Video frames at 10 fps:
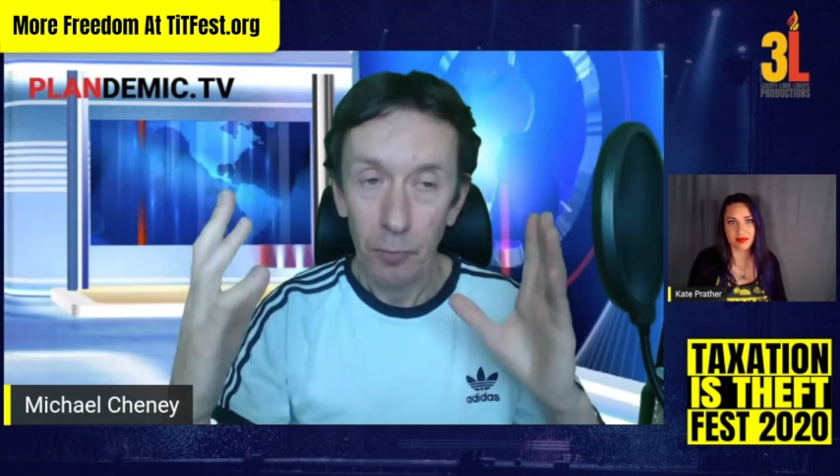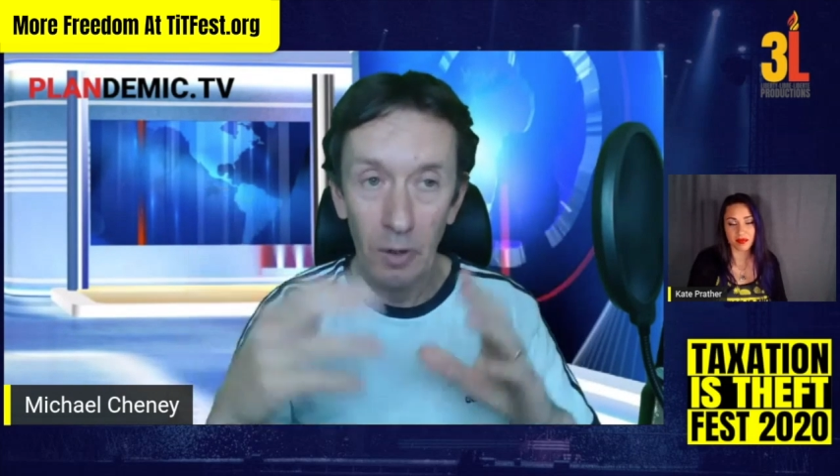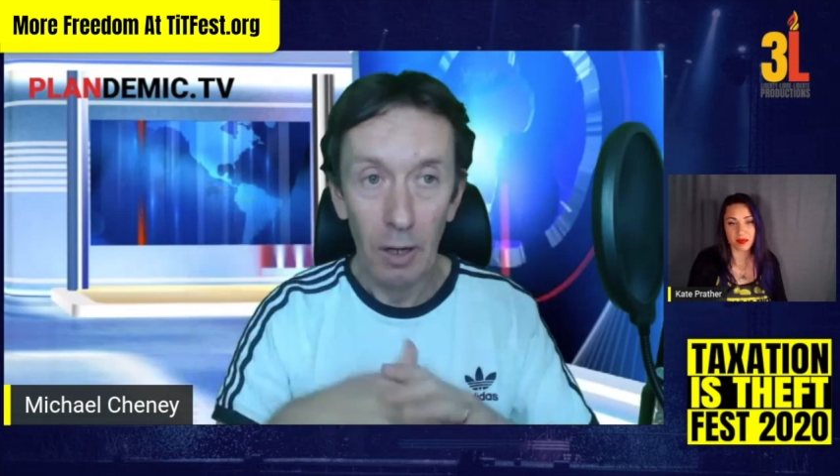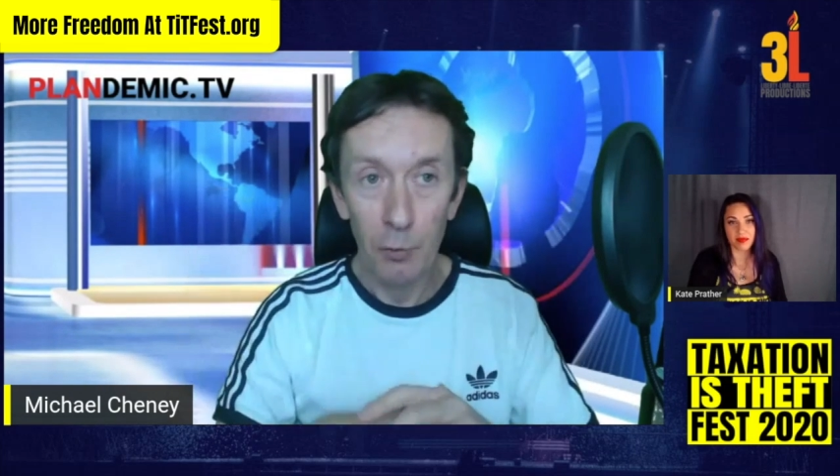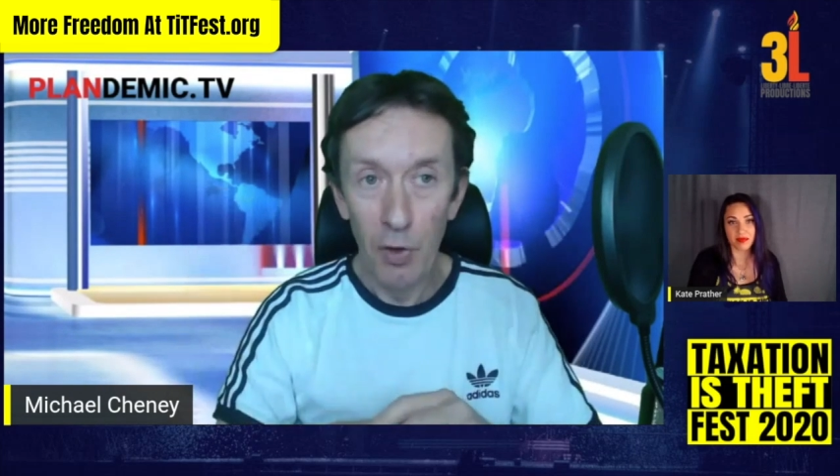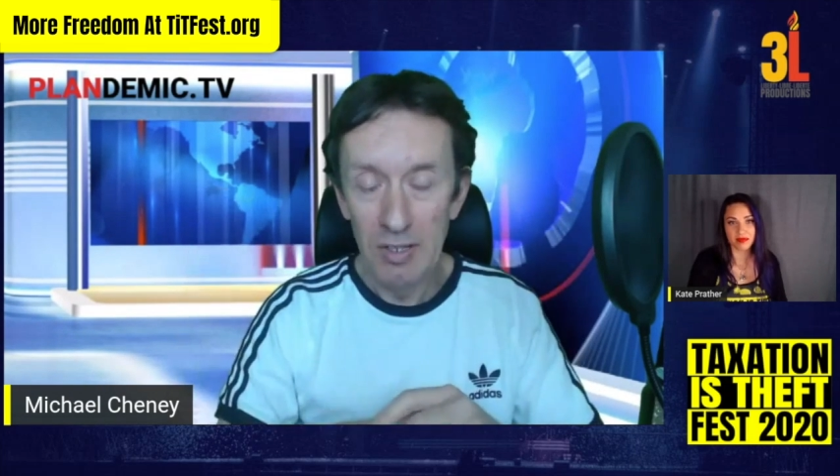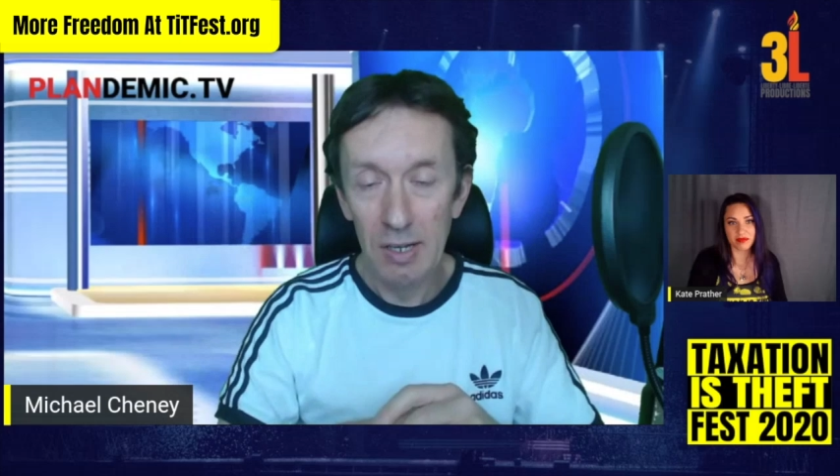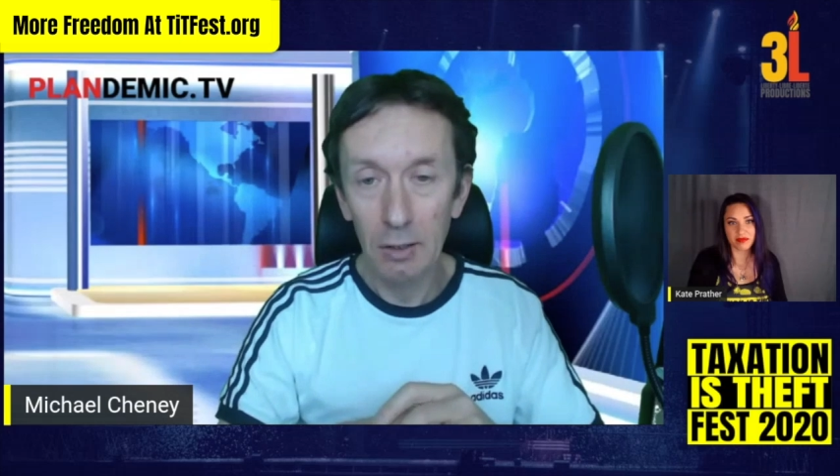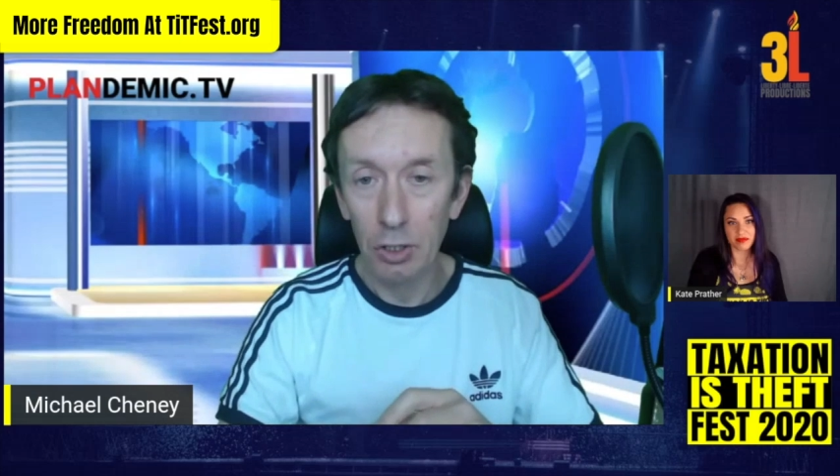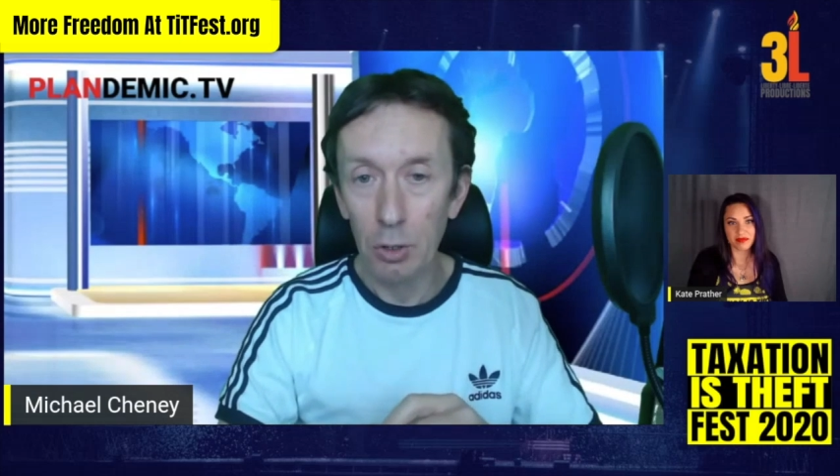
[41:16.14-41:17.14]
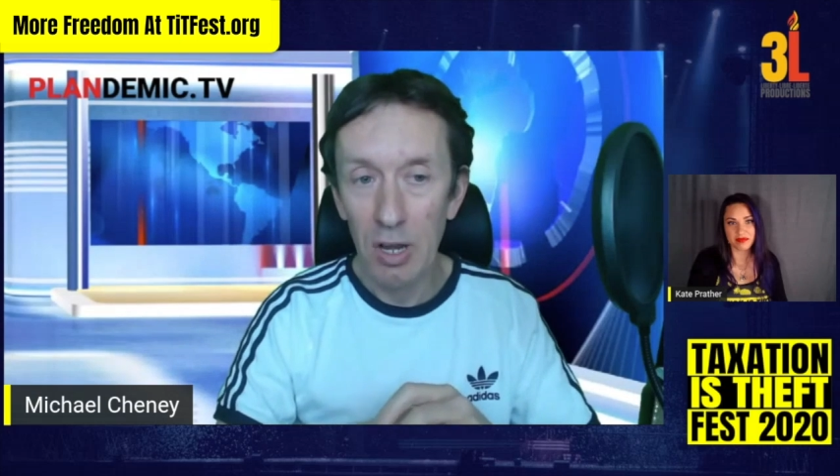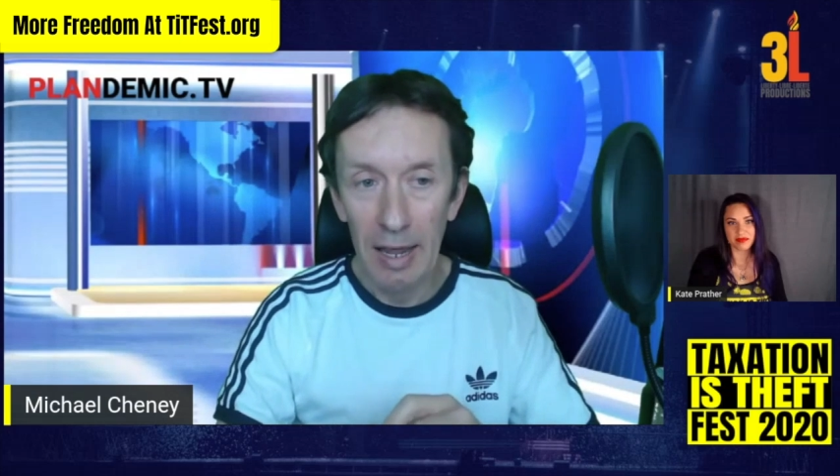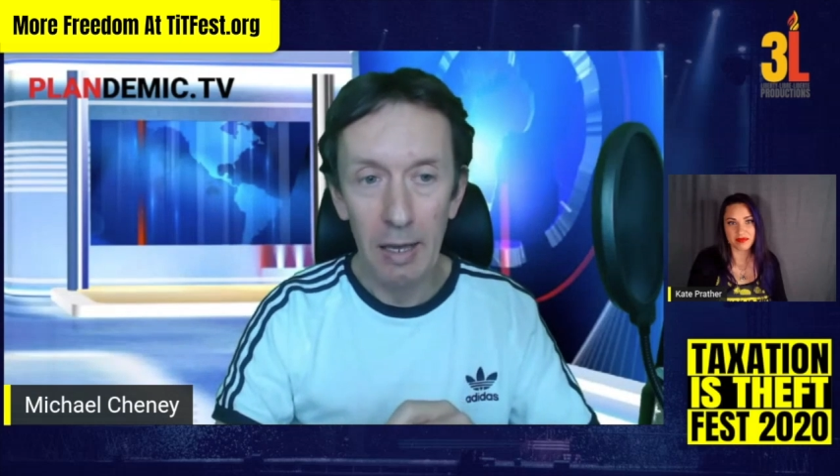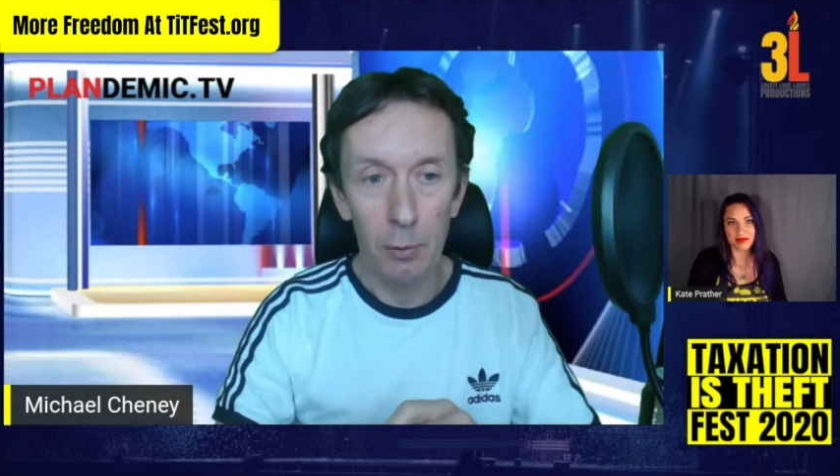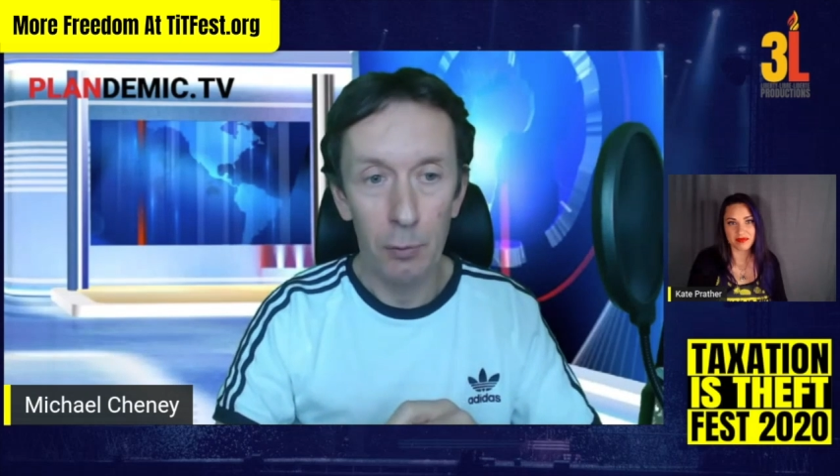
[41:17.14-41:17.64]
In fact, it can do
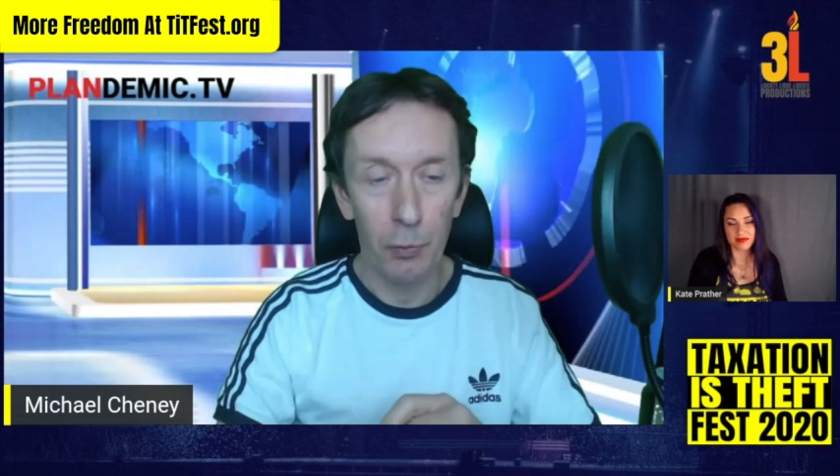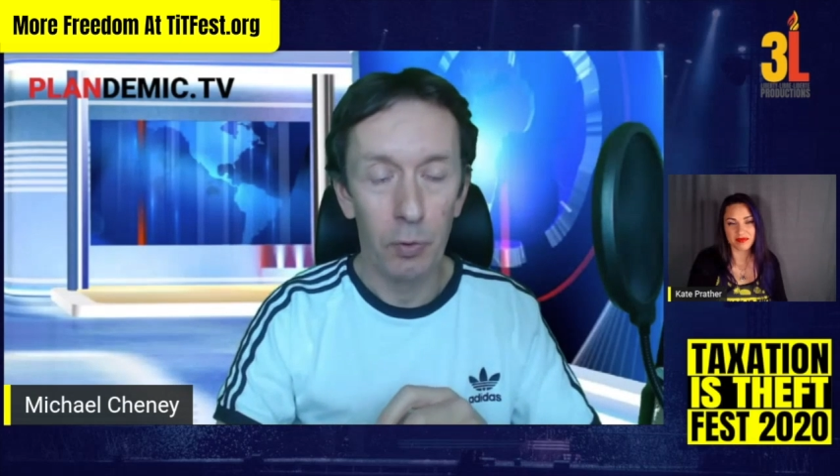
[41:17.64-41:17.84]
negative.